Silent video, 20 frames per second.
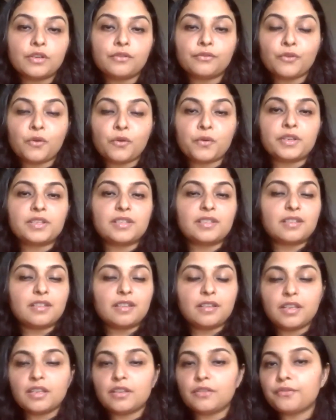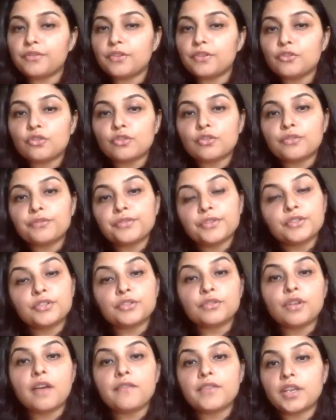And of course, in the future, if you
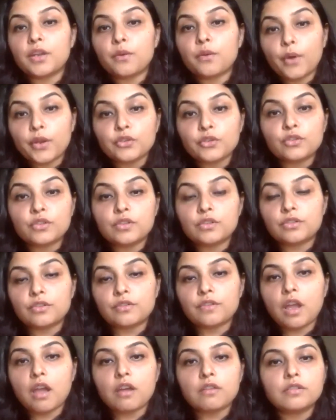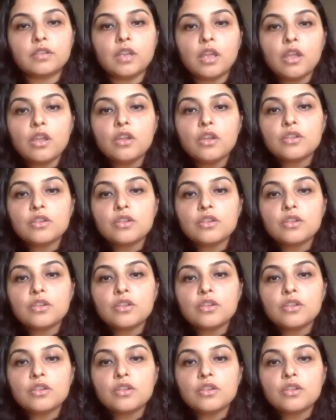do have any questions around